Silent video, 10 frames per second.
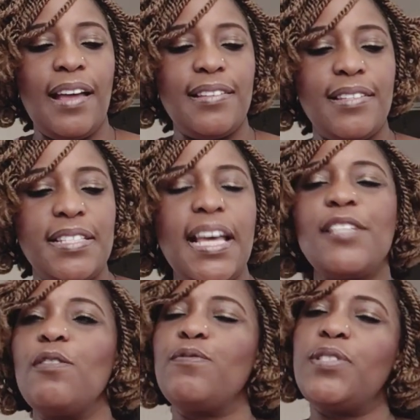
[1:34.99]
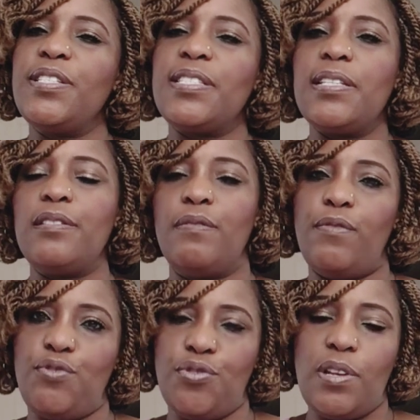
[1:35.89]
And the title of today's daily
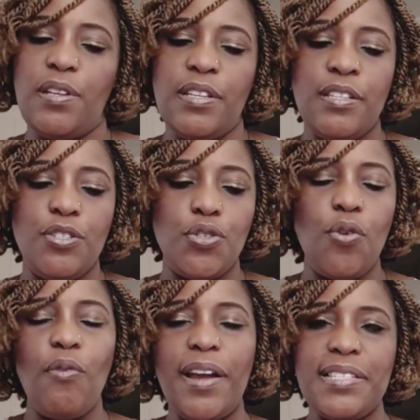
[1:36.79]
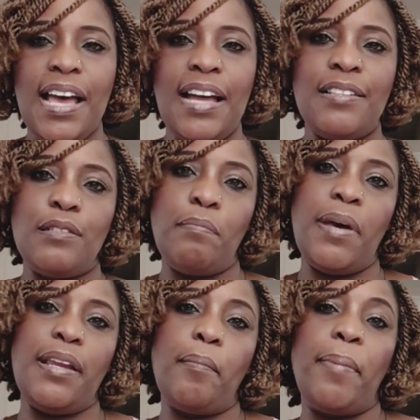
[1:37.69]
devotional is Your Right Hand
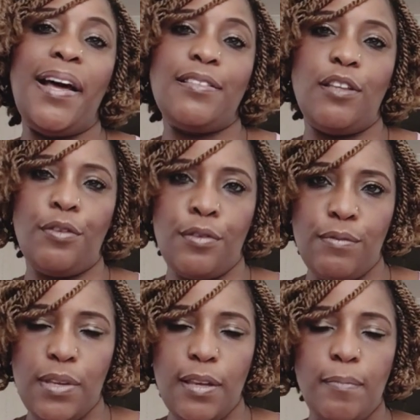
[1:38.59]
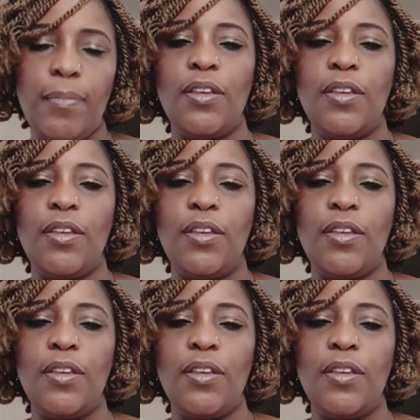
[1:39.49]
Man Part 3.